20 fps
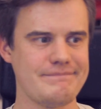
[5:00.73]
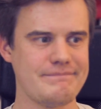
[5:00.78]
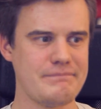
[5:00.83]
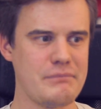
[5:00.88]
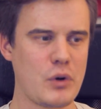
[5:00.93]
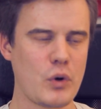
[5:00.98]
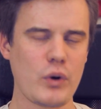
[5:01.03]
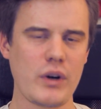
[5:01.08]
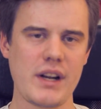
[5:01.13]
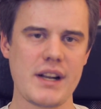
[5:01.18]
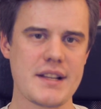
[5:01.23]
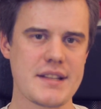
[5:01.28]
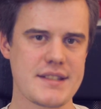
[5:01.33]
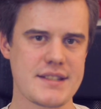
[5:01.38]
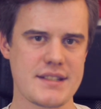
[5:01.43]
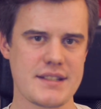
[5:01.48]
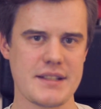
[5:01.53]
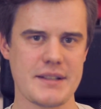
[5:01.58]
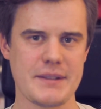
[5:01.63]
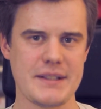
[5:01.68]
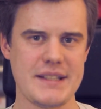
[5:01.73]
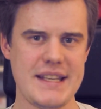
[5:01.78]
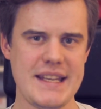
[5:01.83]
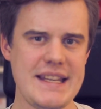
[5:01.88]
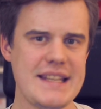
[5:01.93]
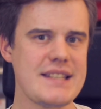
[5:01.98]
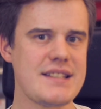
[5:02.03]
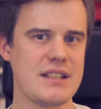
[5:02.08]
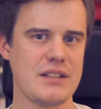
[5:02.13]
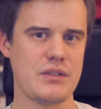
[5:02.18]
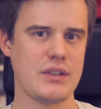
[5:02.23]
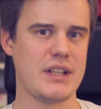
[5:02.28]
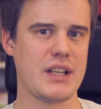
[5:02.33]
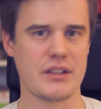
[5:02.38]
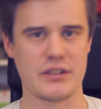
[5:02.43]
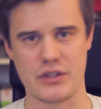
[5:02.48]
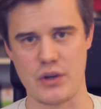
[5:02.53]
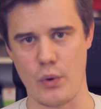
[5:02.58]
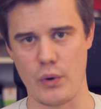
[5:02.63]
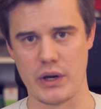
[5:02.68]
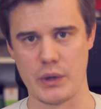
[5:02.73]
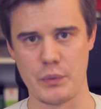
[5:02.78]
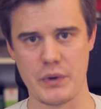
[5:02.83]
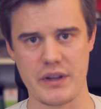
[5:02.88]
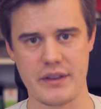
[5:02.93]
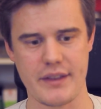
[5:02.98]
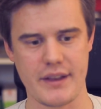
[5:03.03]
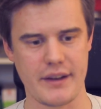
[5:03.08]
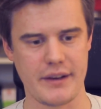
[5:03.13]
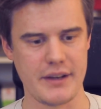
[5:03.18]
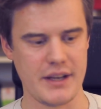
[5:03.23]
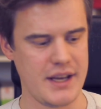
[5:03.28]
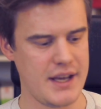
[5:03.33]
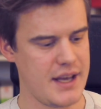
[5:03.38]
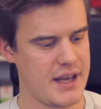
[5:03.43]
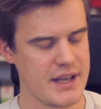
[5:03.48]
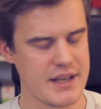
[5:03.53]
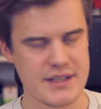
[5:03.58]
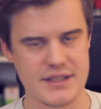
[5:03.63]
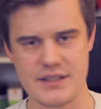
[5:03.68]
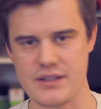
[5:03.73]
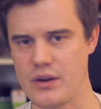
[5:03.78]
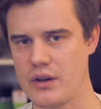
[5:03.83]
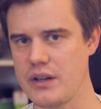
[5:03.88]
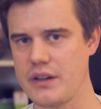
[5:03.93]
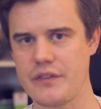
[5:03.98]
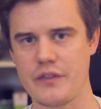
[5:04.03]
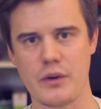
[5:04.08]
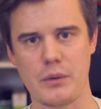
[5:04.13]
more or less easy to get going with. And starting